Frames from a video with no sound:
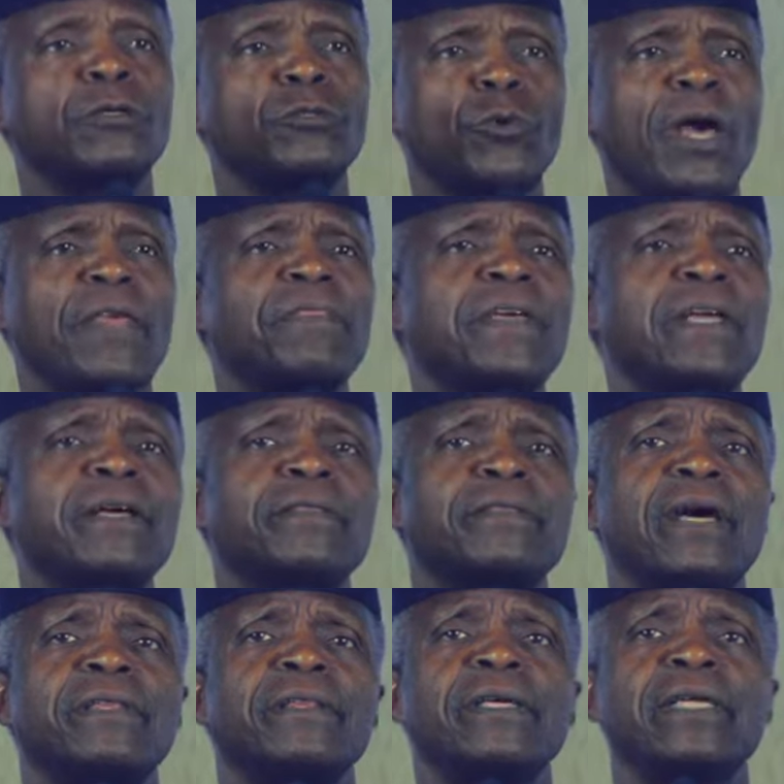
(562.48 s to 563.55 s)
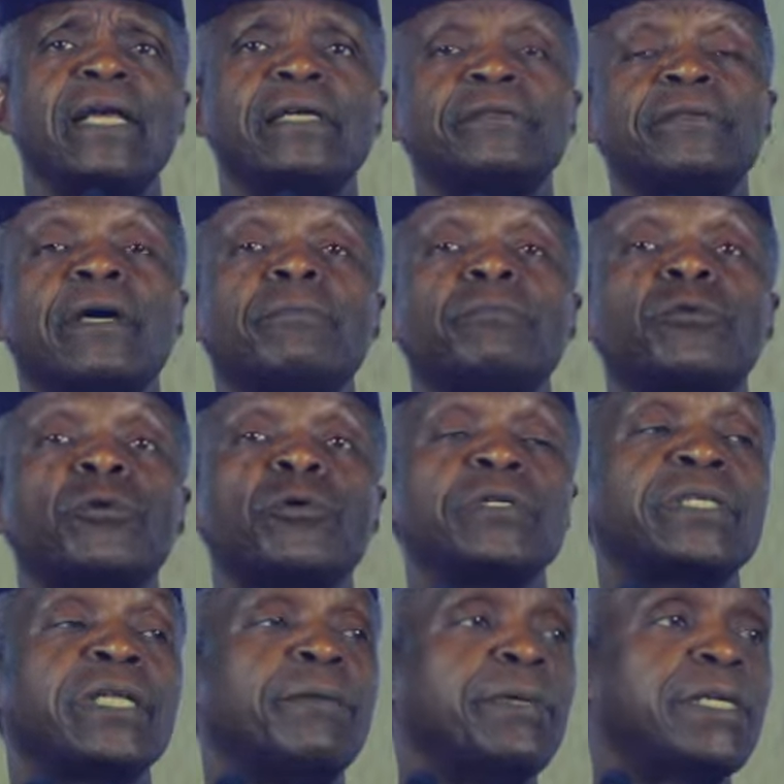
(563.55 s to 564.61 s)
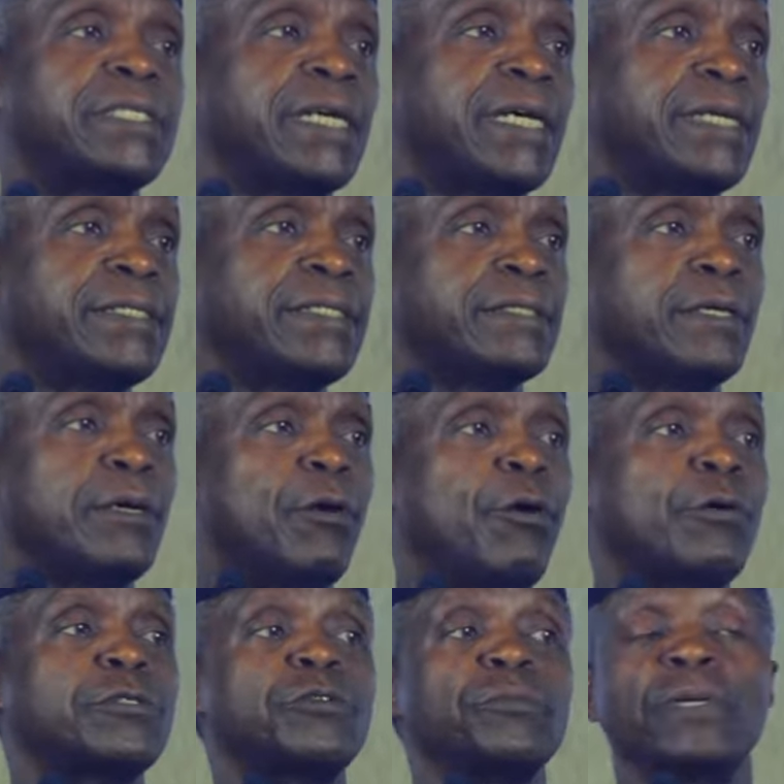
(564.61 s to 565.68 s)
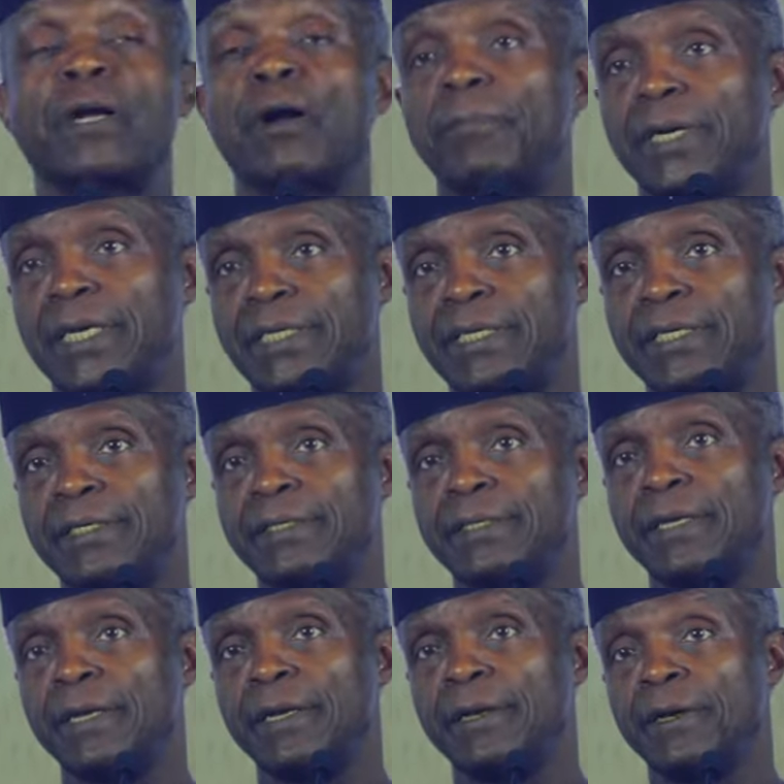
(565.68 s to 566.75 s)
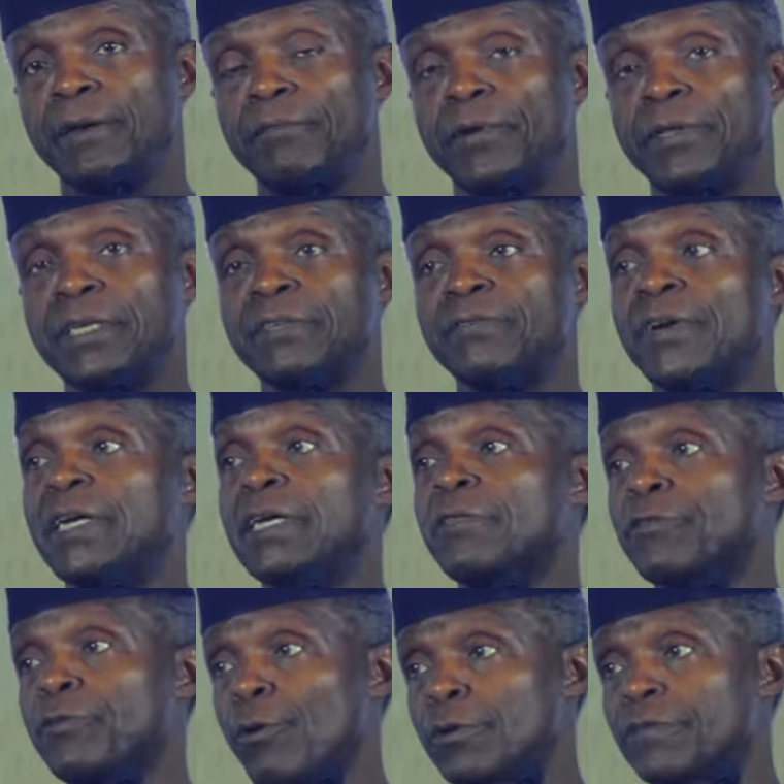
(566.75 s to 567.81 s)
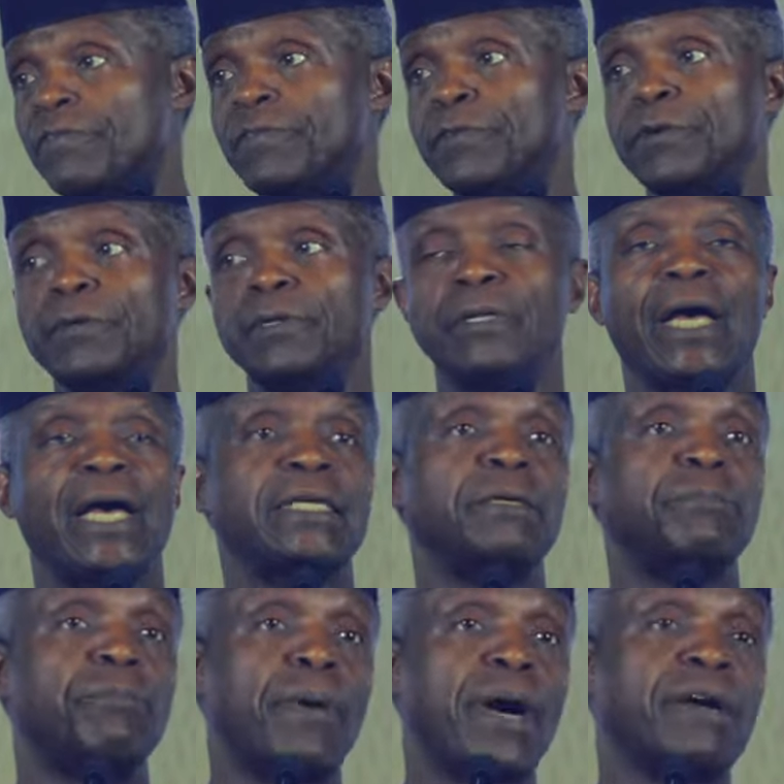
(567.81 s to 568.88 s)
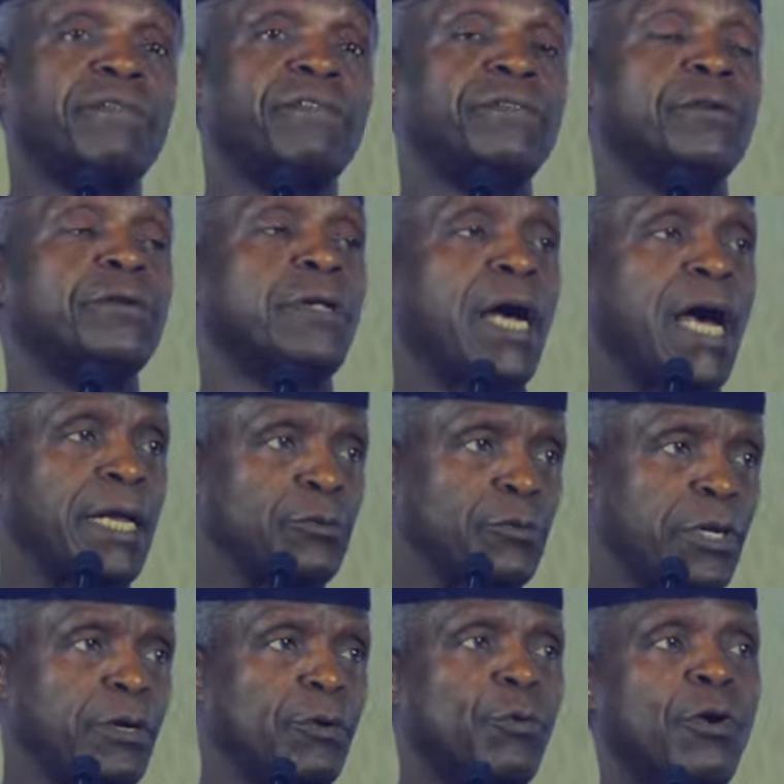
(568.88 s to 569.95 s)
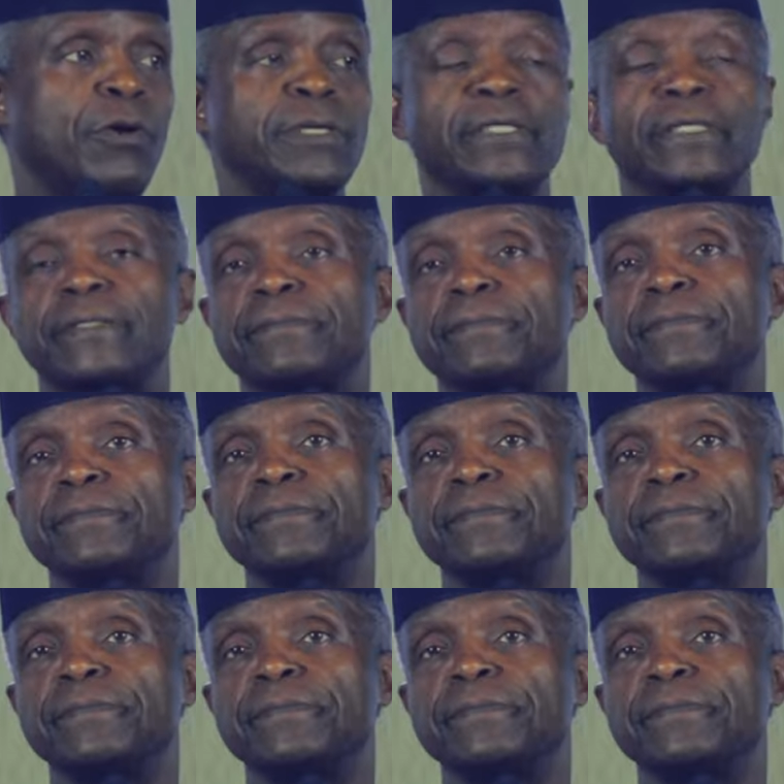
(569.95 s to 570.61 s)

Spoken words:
So I think that the Nigerian Breweries Limited ought to be commended for these very thoughtful and impactful annual awards.